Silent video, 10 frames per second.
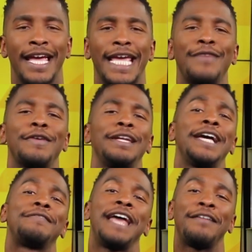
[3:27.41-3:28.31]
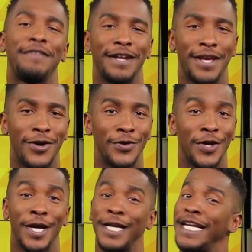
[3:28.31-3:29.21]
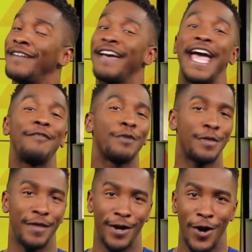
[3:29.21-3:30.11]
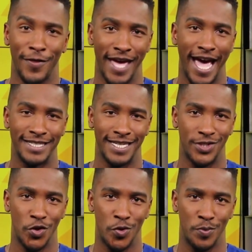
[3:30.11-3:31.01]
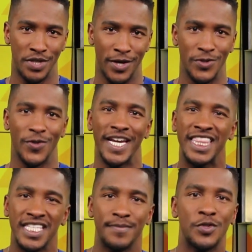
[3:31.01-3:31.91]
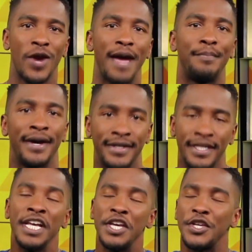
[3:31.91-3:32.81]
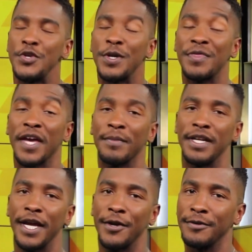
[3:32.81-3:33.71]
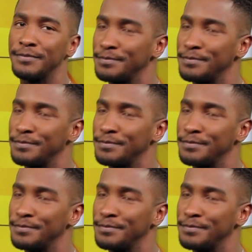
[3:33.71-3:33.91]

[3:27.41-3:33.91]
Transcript: If you love that video, you're going to love everything on the Access YouTube channel. So hit the subscribe button. You can thank me later.